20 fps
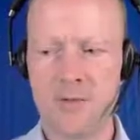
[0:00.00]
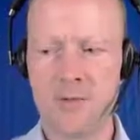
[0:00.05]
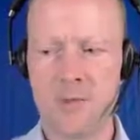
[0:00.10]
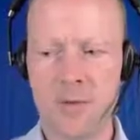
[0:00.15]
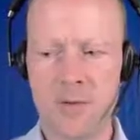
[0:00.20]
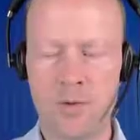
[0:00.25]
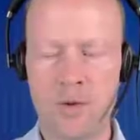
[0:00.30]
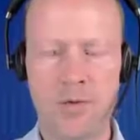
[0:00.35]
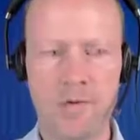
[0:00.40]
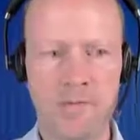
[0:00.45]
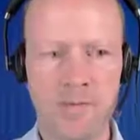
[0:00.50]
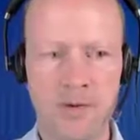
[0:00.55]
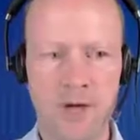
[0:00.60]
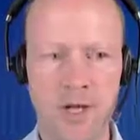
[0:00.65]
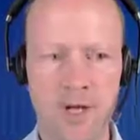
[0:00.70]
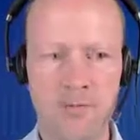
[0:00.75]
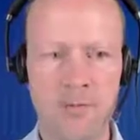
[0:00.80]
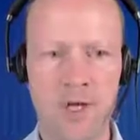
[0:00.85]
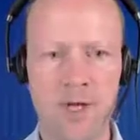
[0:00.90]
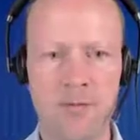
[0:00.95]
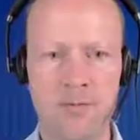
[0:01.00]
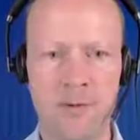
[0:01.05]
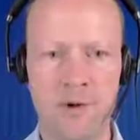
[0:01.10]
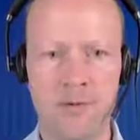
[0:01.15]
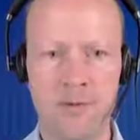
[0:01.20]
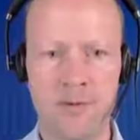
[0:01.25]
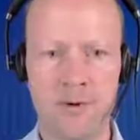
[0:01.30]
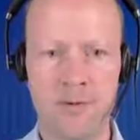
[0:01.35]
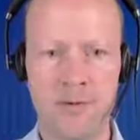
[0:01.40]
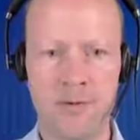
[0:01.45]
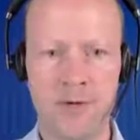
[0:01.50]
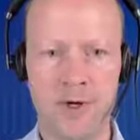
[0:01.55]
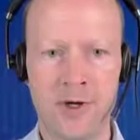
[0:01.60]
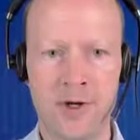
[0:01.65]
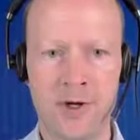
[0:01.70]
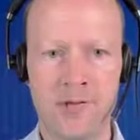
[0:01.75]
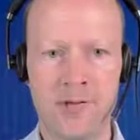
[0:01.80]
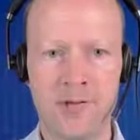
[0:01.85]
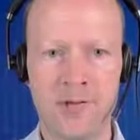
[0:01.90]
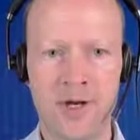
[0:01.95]
when we free people from
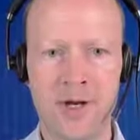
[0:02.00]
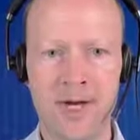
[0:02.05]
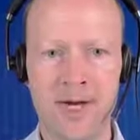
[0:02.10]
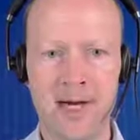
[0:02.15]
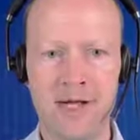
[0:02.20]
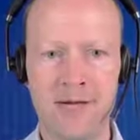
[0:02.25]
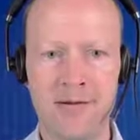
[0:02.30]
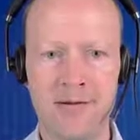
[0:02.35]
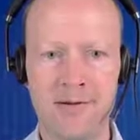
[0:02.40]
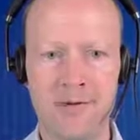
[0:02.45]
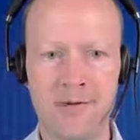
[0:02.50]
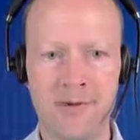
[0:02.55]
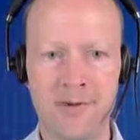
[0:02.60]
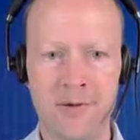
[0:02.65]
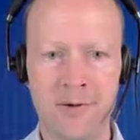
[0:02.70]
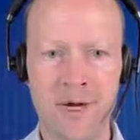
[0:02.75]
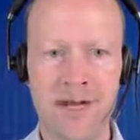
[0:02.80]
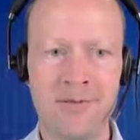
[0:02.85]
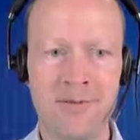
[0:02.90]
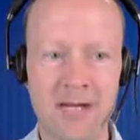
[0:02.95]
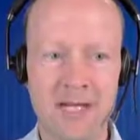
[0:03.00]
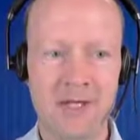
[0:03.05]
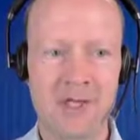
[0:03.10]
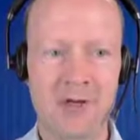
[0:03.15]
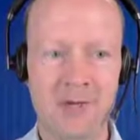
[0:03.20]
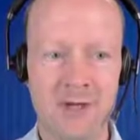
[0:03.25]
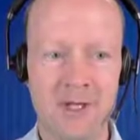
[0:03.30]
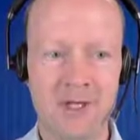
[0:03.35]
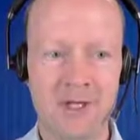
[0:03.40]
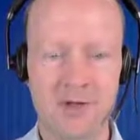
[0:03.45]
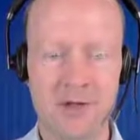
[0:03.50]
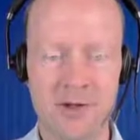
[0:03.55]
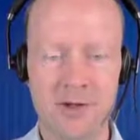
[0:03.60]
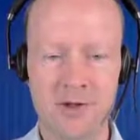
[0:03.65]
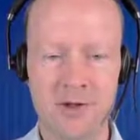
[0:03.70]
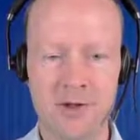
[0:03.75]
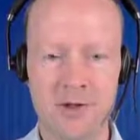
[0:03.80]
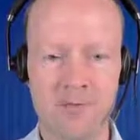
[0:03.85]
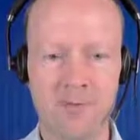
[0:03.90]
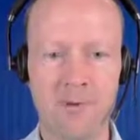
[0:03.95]
the limits or
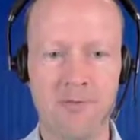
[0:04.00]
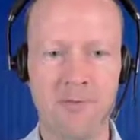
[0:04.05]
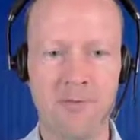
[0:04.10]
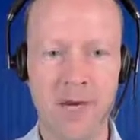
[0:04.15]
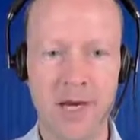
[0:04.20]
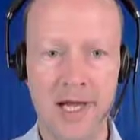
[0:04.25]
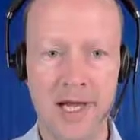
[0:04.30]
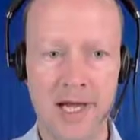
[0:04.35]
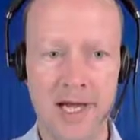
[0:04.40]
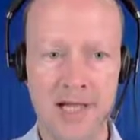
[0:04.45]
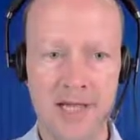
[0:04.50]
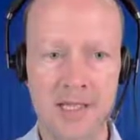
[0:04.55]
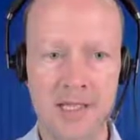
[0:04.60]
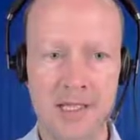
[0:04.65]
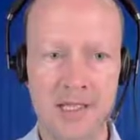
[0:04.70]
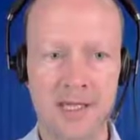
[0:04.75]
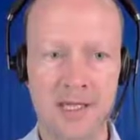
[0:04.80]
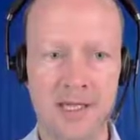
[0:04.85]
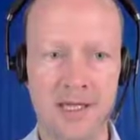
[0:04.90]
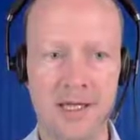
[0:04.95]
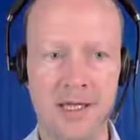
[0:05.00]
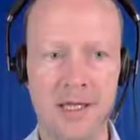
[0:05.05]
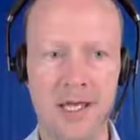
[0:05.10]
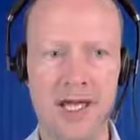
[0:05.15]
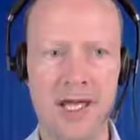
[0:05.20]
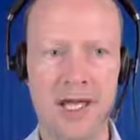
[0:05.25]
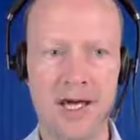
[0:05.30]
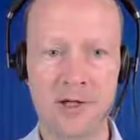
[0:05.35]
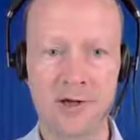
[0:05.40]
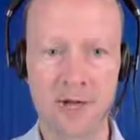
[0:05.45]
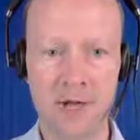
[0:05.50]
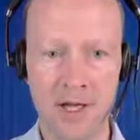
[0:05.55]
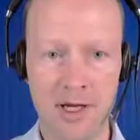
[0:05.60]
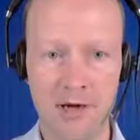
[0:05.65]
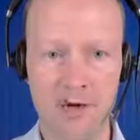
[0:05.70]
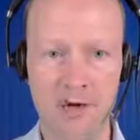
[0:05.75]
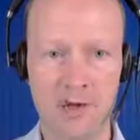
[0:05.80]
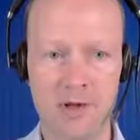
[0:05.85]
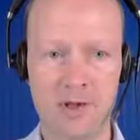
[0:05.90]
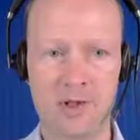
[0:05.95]
restrictions of a place, they actually
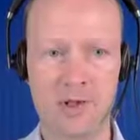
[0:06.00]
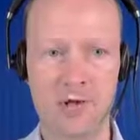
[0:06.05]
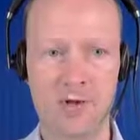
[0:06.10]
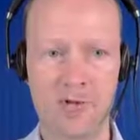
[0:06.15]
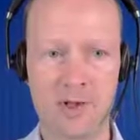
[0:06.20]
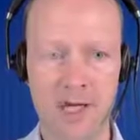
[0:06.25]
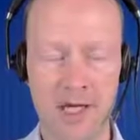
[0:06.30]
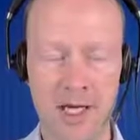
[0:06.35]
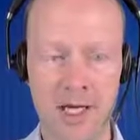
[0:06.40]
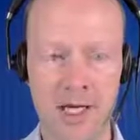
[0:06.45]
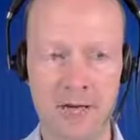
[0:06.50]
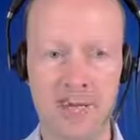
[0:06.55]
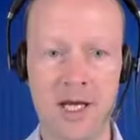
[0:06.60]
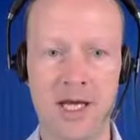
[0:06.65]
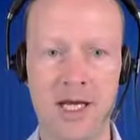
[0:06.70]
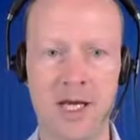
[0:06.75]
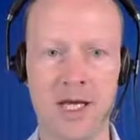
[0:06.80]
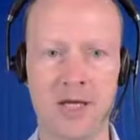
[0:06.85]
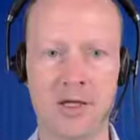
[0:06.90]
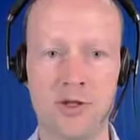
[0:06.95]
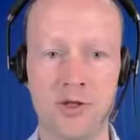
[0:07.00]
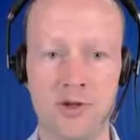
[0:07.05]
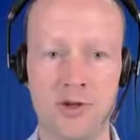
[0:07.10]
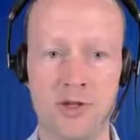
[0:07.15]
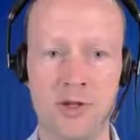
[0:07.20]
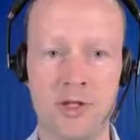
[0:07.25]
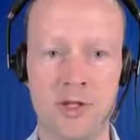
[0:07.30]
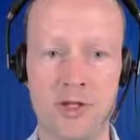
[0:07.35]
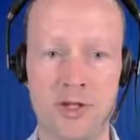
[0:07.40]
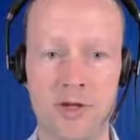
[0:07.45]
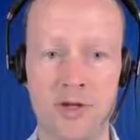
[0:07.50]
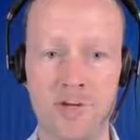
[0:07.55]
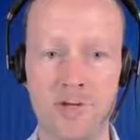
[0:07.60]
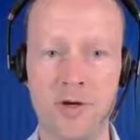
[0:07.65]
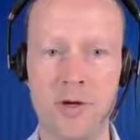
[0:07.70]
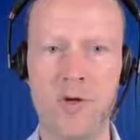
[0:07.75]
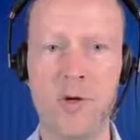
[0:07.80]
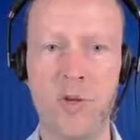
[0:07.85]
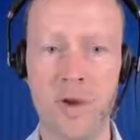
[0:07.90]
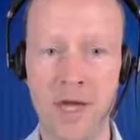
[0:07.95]
also begin making choices of
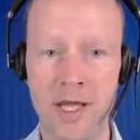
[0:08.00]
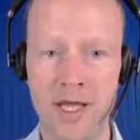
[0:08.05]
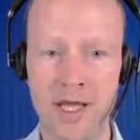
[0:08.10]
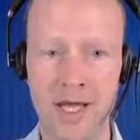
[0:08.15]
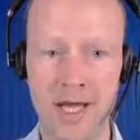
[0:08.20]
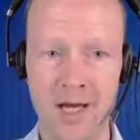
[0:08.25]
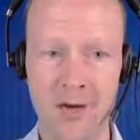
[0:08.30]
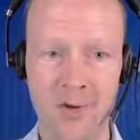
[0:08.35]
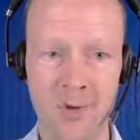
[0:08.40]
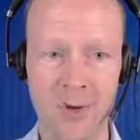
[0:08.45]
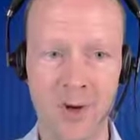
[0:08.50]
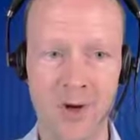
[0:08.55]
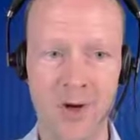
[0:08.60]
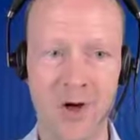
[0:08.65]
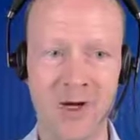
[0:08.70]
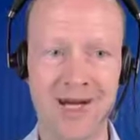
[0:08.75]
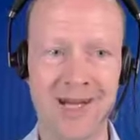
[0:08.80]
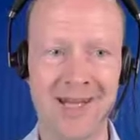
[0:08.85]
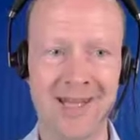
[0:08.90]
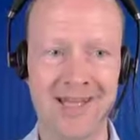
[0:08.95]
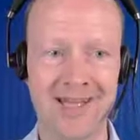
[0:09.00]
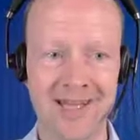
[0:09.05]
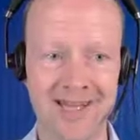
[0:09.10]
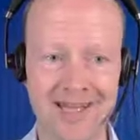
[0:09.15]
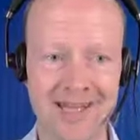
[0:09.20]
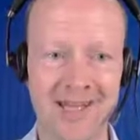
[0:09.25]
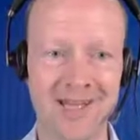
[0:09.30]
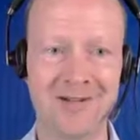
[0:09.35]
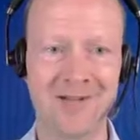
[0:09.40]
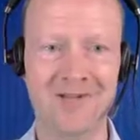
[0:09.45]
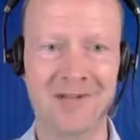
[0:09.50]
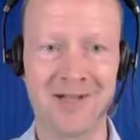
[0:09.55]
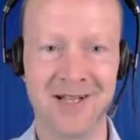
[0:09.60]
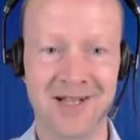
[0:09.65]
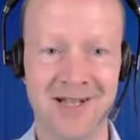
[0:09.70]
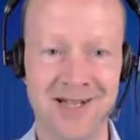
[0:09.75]
when they work, and that kind of